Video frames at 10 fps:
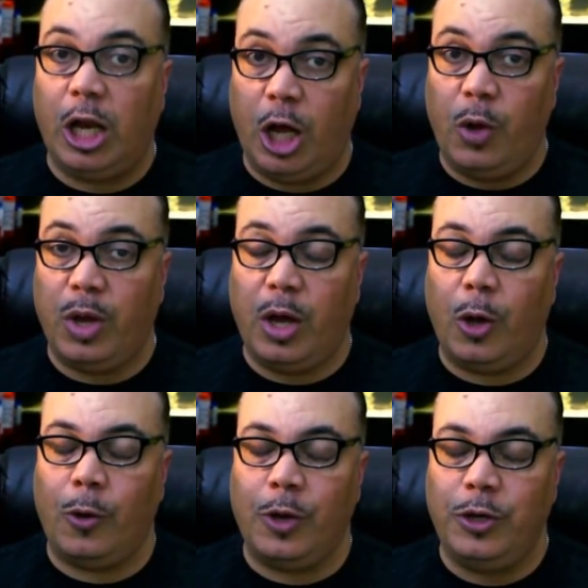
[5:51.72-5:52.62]

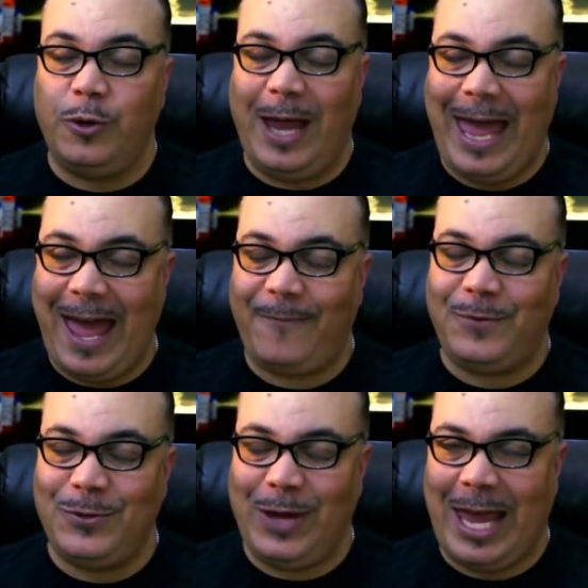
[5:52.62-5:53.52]
logo. You have
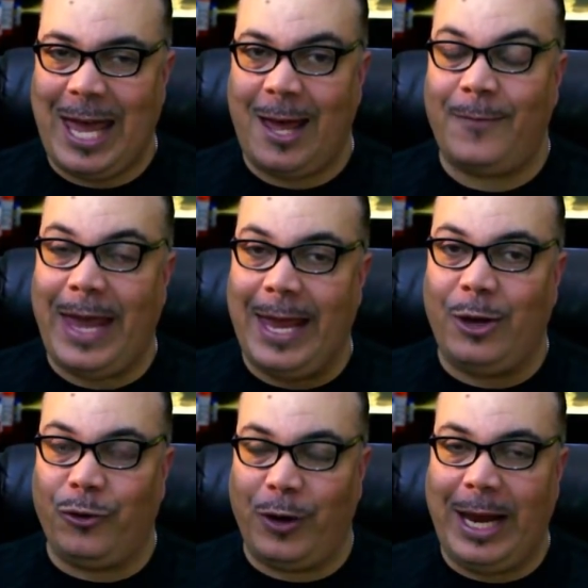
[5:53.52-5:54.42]
to have a
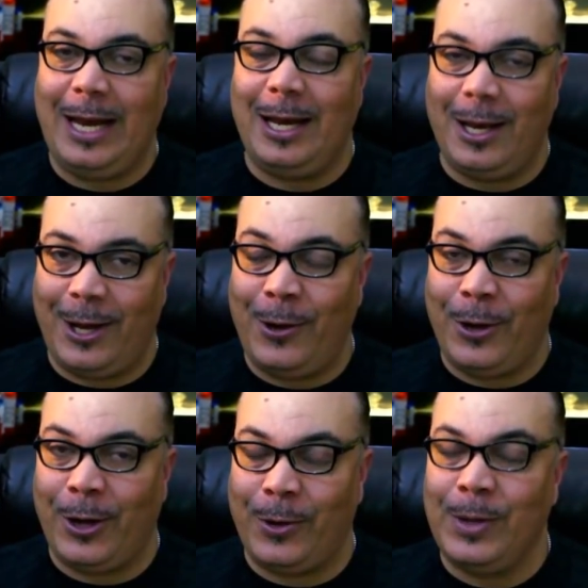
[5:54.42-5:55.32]
great
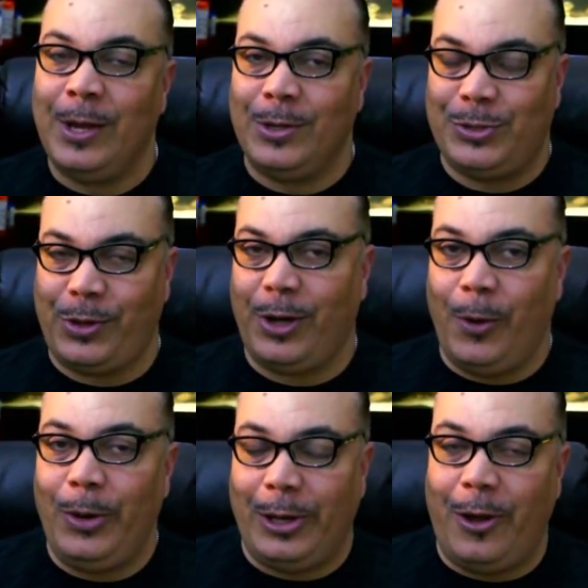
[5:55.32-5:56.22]
logo to
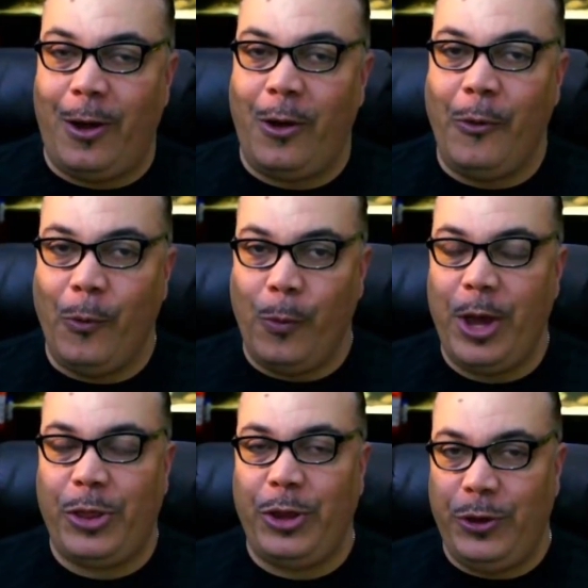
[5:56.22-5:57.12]
go along
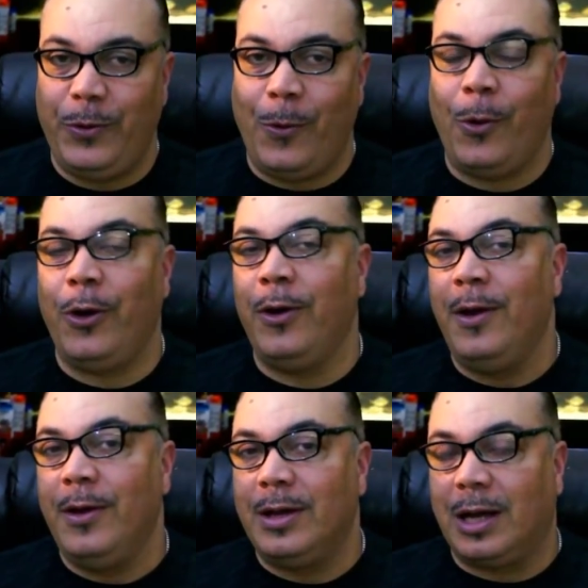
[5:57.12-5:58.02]
with your
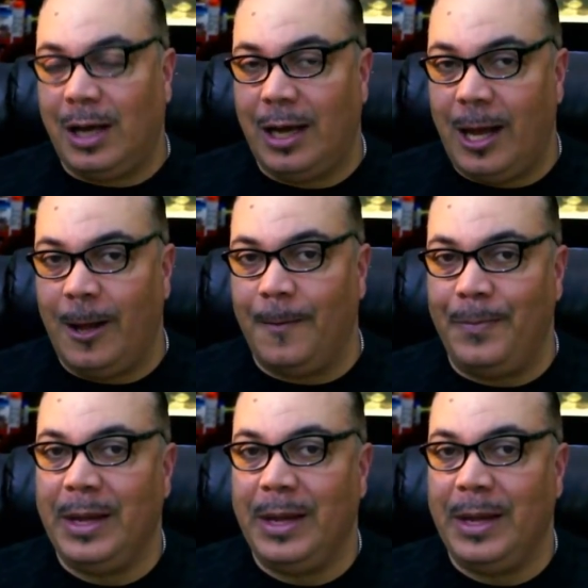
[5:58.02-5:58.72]
club.